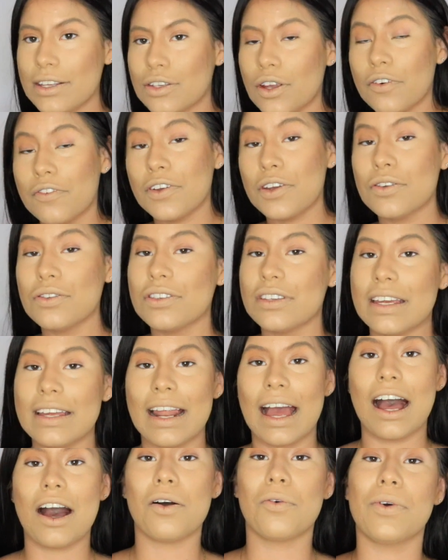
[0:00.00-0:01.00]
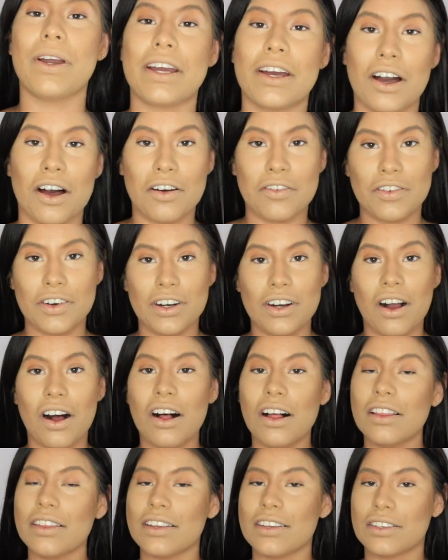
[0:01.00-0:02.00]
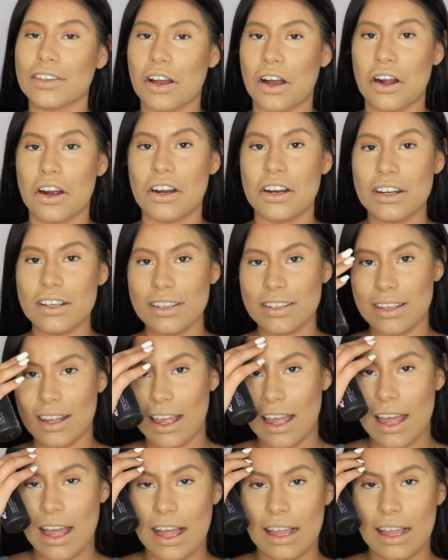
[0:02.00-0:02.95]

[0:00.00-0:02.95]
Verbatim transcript: So have you seen how we cover all the scars,